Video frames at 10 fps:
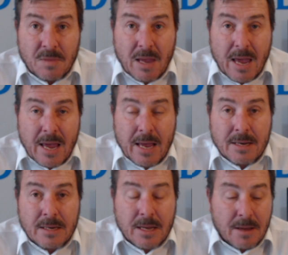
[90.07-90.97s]

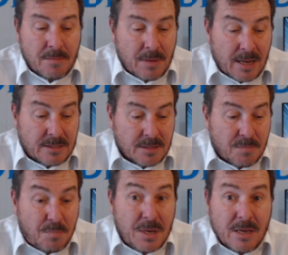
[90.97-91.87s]
And I did a
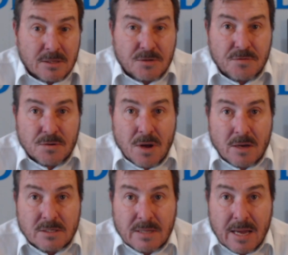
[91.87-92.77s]
big interview
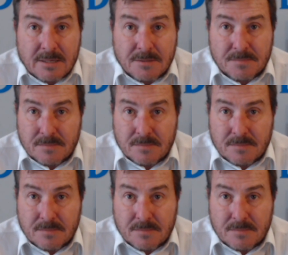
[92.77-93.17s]
last night.